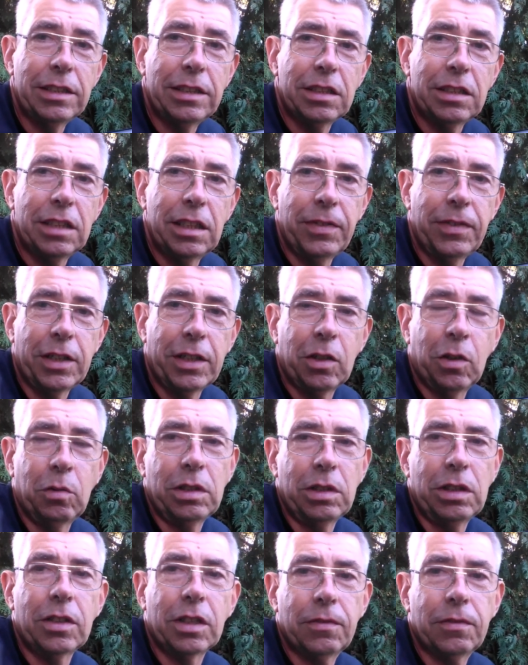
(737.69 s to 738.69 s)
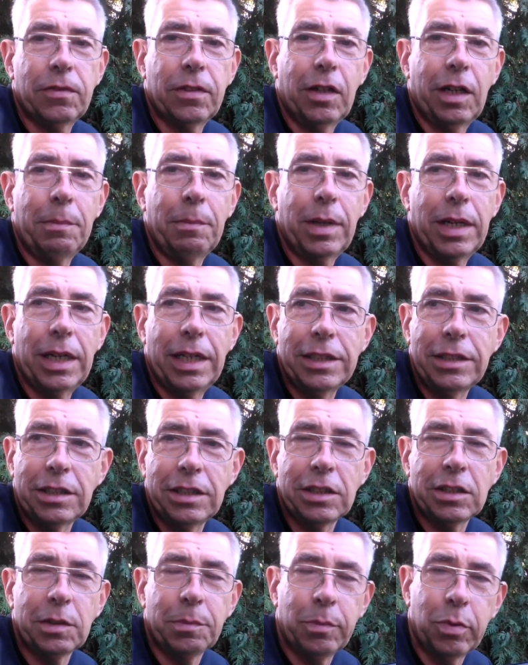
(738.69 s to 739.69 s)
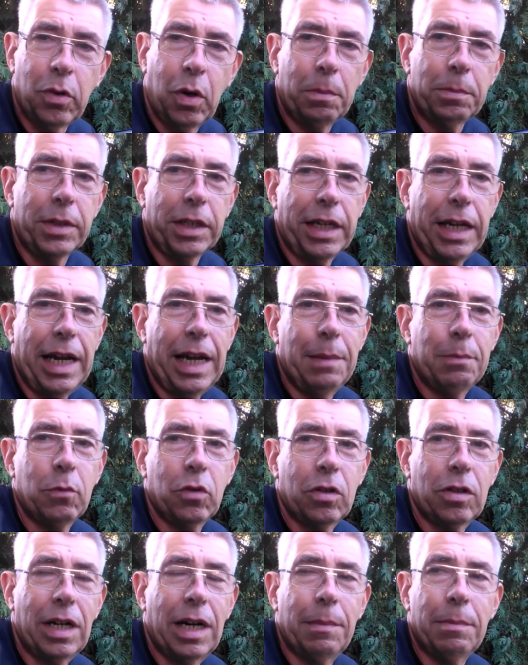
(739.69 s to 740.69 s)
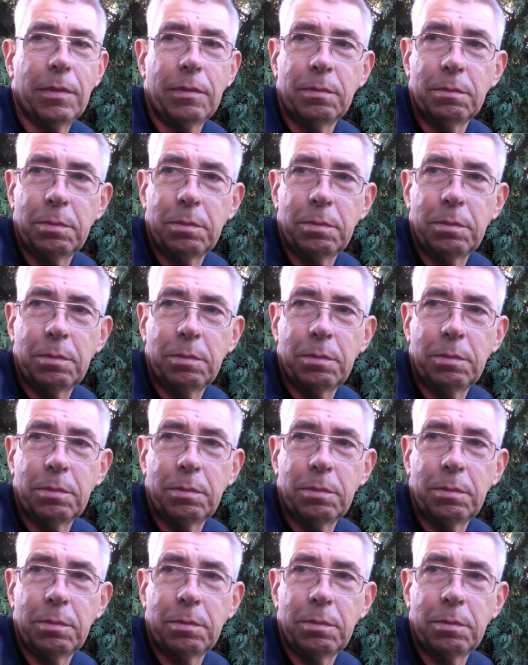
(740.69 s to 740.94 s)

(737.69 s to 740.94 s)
It's difficult, you've got to find places to prop the camera up